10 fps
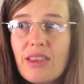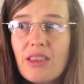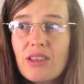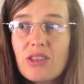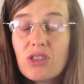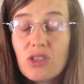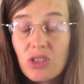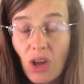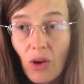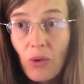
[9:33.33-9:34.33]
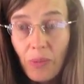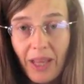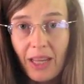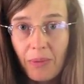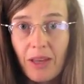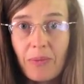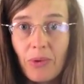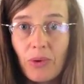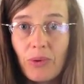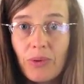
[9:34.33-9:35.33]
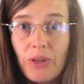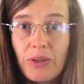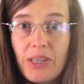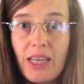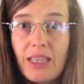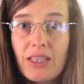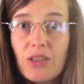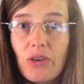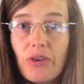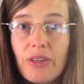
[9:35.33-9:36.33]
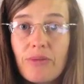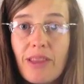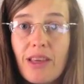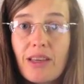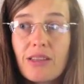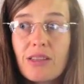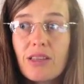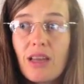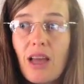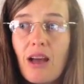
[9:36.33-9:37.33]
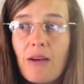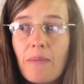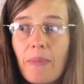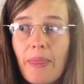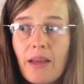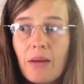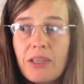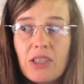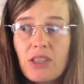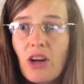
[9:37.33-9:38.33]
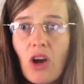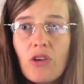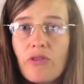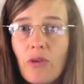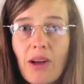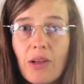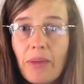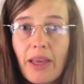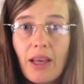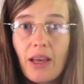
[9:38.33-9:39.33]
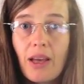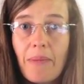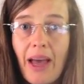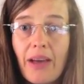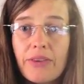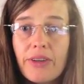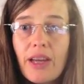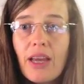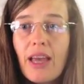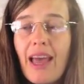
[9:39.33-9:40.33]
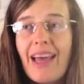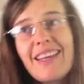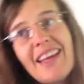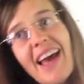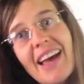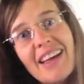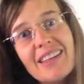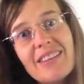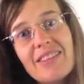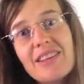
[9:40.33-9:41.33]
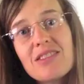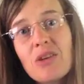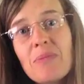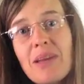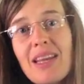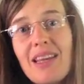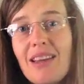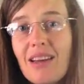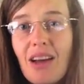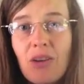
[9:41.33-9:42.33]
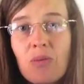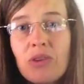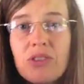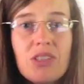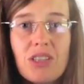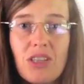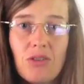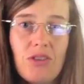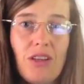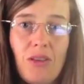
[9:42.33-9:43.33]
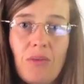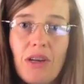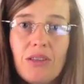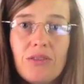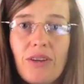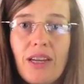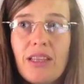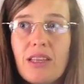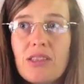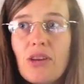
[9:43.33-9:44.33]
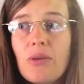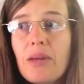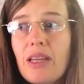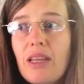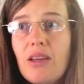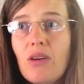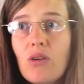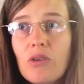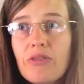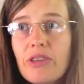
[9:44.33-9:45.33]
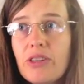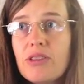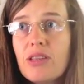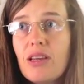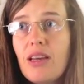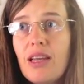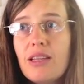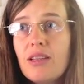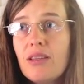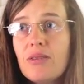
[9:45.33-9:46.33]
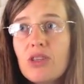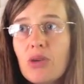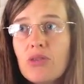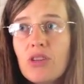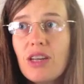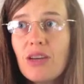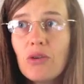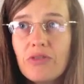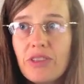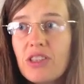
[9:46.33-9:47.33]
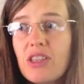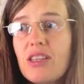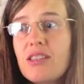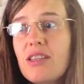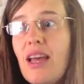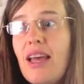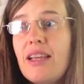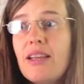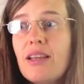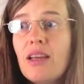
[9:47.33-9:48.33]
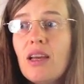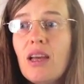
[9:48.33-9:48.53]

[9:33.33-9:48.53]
so many people who shared these stories with us. I mean, just an overwhelming amount. And yet there's so many unwanted children in the world, right? There's so many orphans and children in orphanages and